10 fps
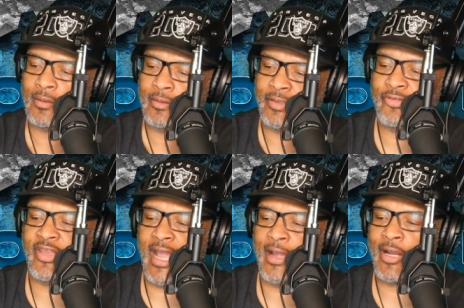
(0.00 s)
This
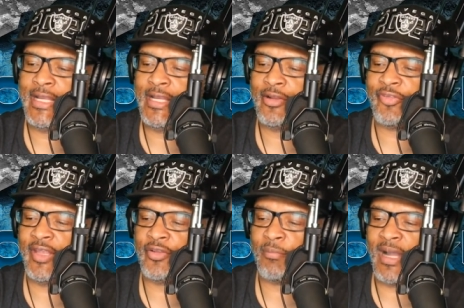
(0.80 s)
guy right here
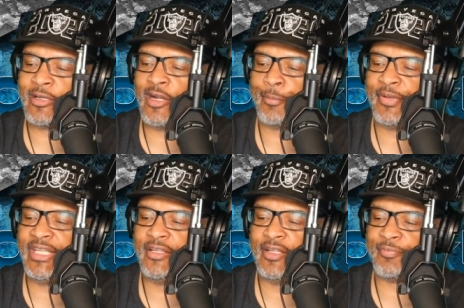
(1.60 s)
says, my
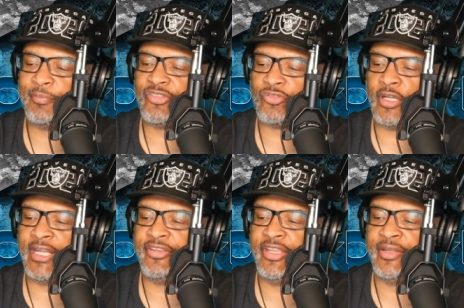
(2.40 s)
company left me
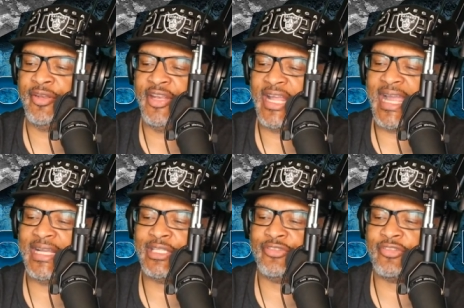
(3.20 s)
stranded
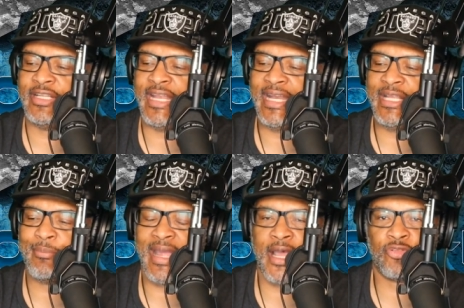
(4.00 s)
nine hundred eighty
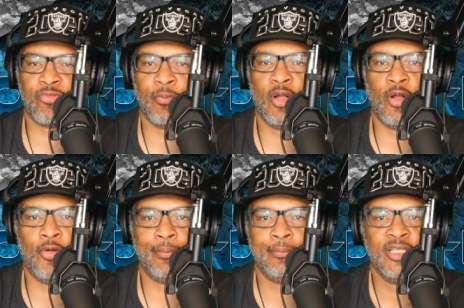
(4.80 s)
miles from
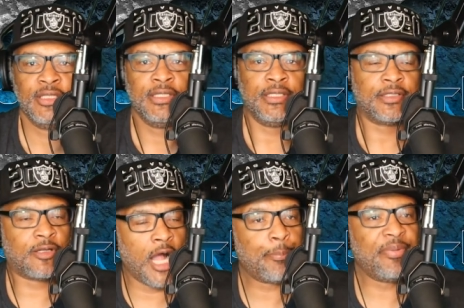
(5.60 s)
home.
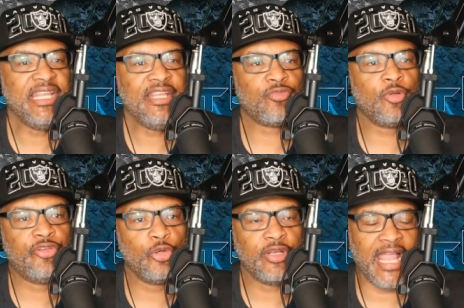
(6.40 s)
Companies will
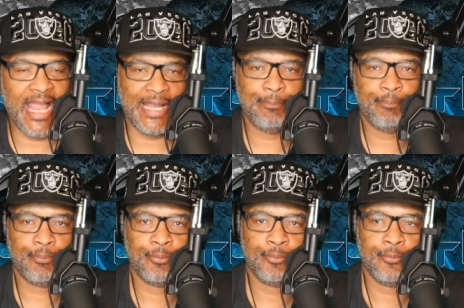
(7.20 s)
do that.
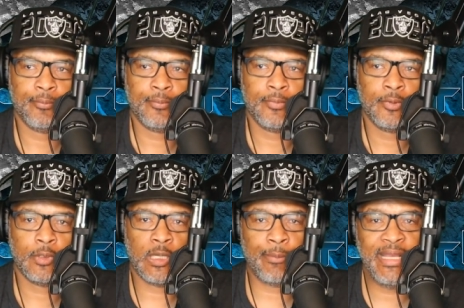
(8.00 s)

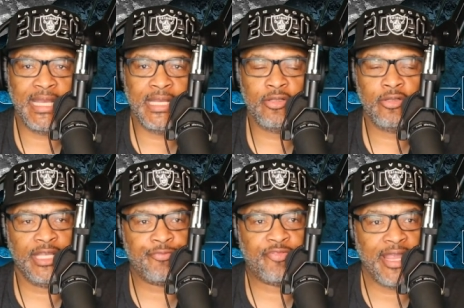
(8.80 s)
I mean,
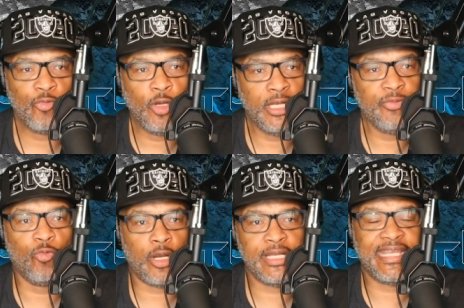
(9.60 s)
if they really
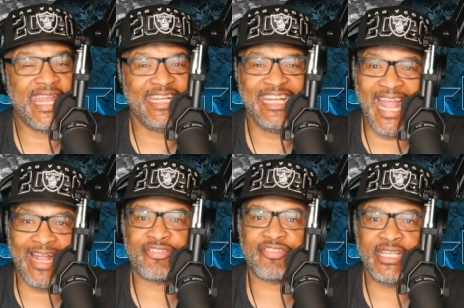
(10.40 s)
want to get
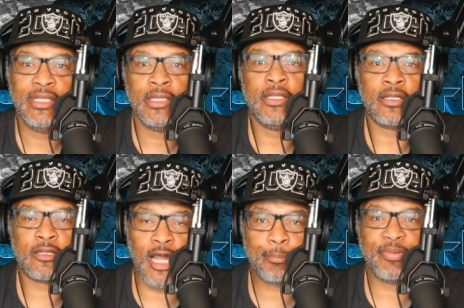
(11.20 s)
nasty,
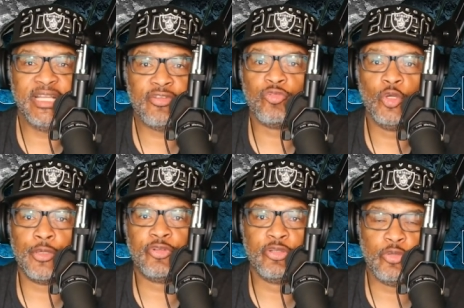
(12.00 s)
companies
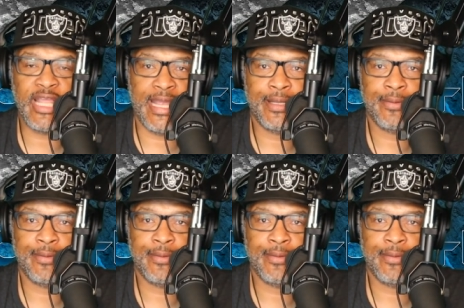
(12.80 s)
will do that.